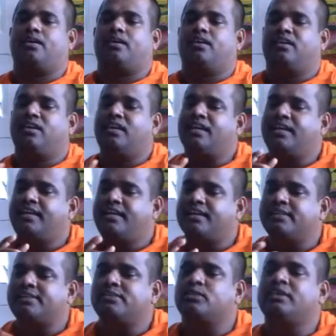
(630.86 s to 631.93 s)
He
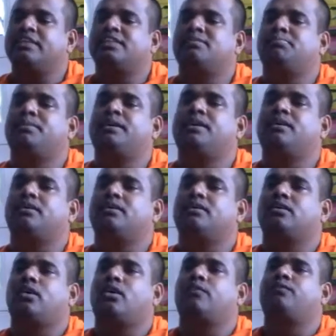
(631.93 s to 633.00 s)
does not speak
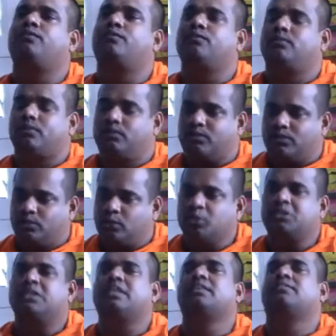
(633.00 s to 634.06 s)
of
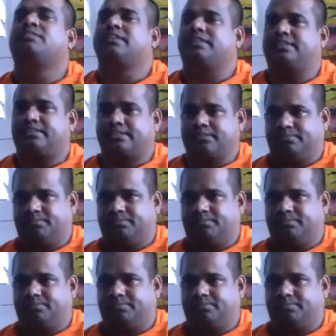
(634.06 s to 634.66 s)
useless words.